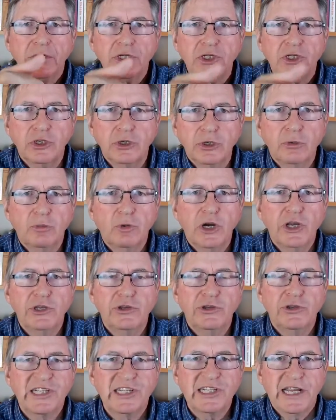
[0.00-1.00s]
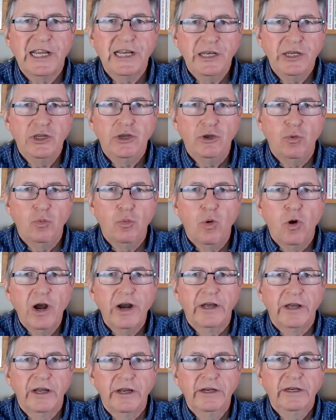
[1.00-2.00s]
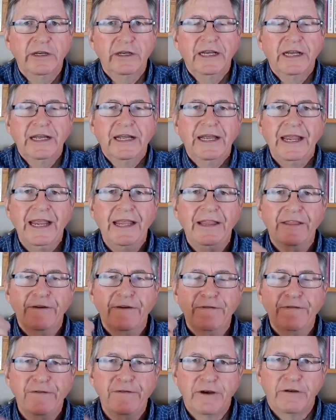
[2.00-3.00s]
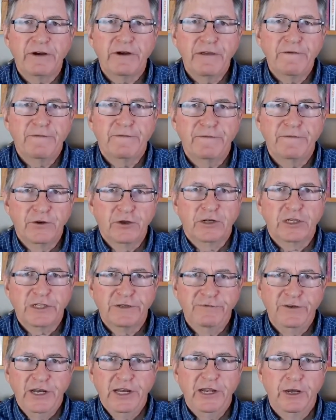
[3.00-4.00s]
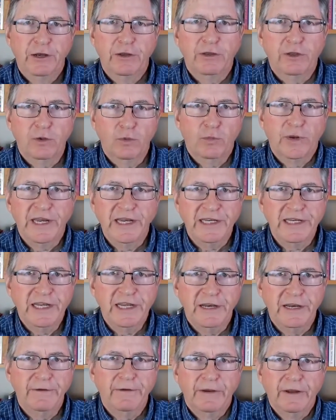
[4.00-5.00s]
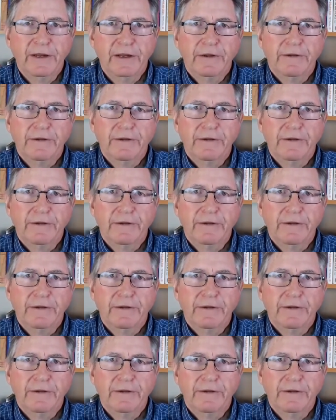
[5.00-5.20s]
do what you said you wanted in the very first video that we did,